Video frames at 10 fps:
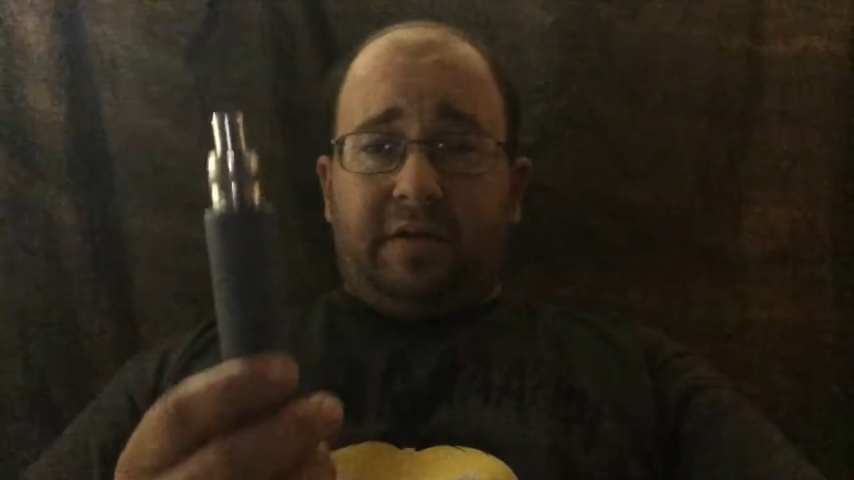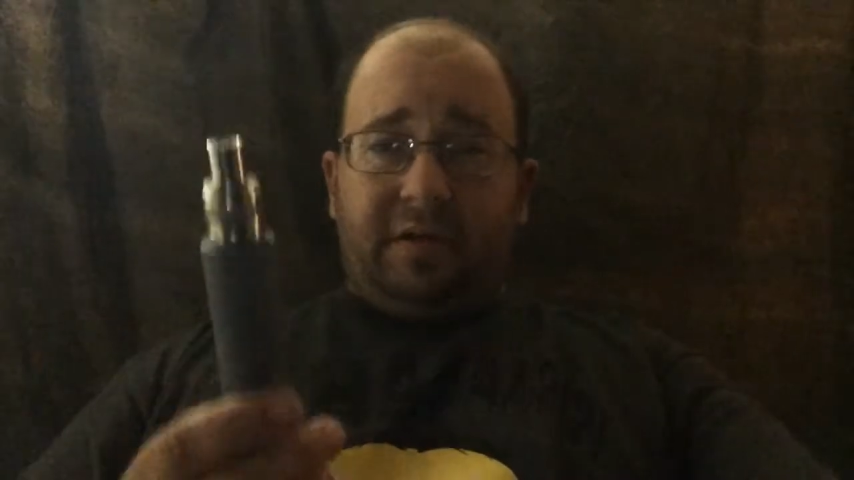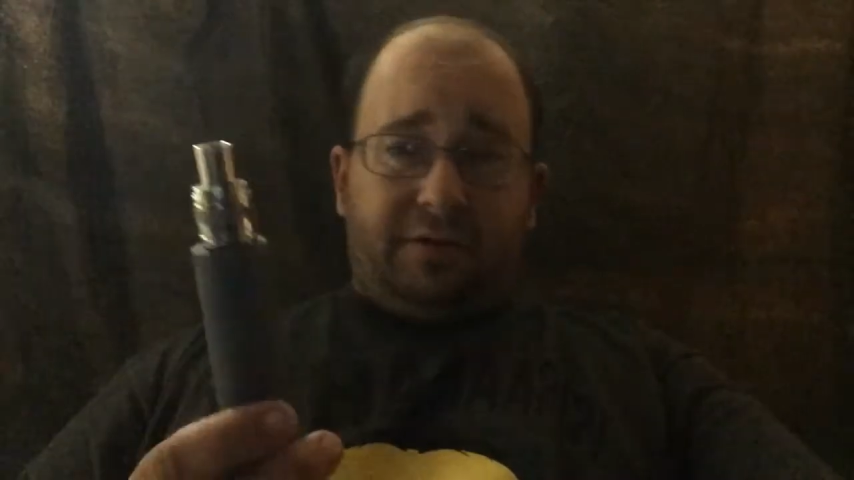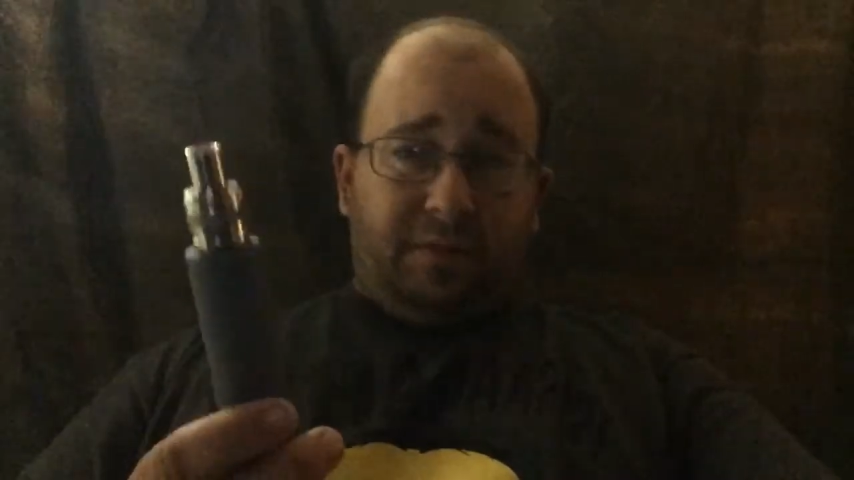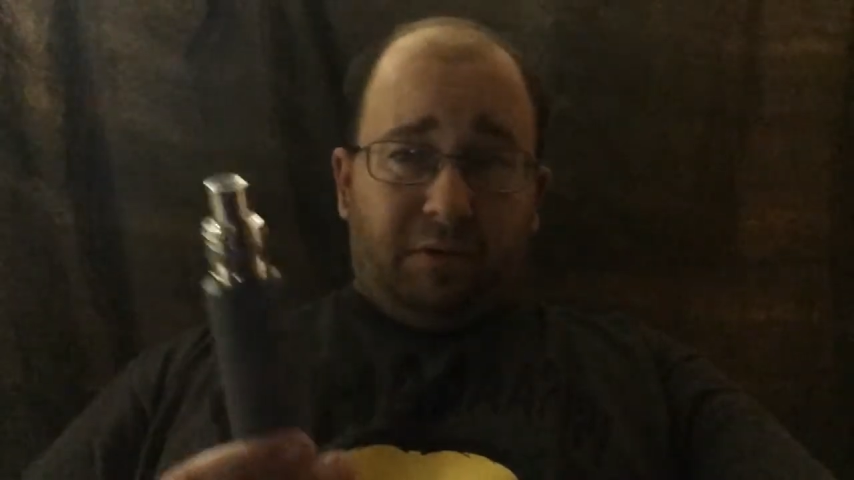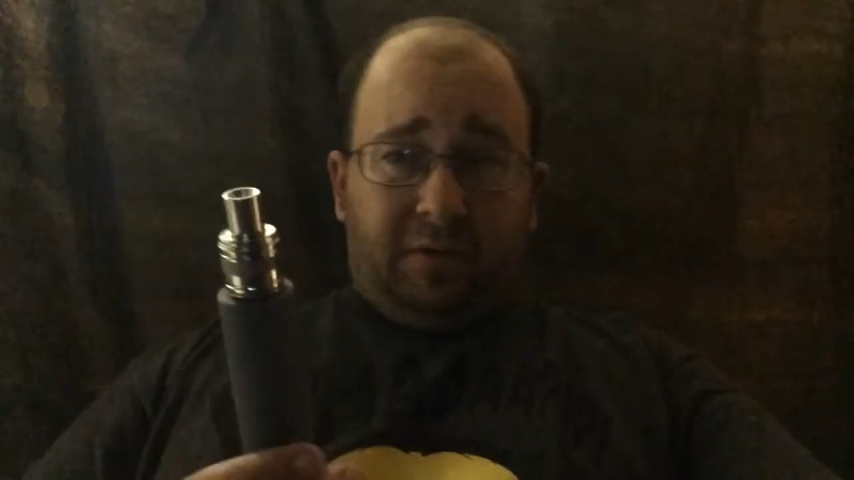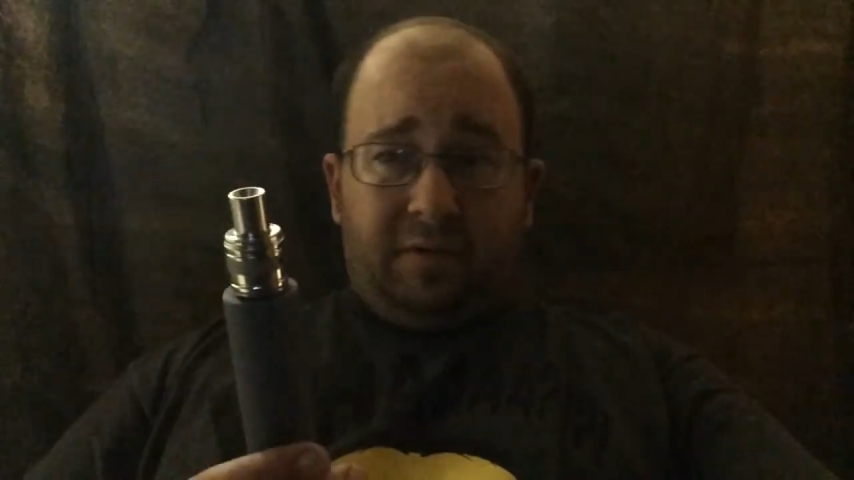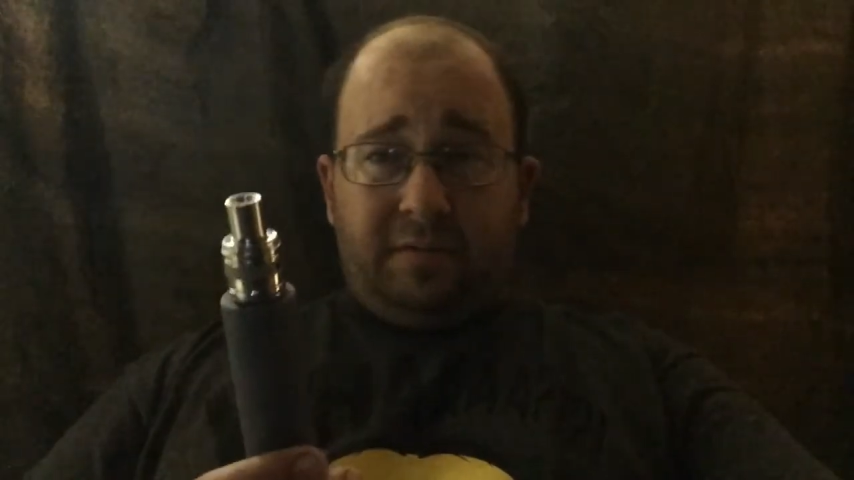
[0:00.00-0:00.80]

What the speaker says: a dripper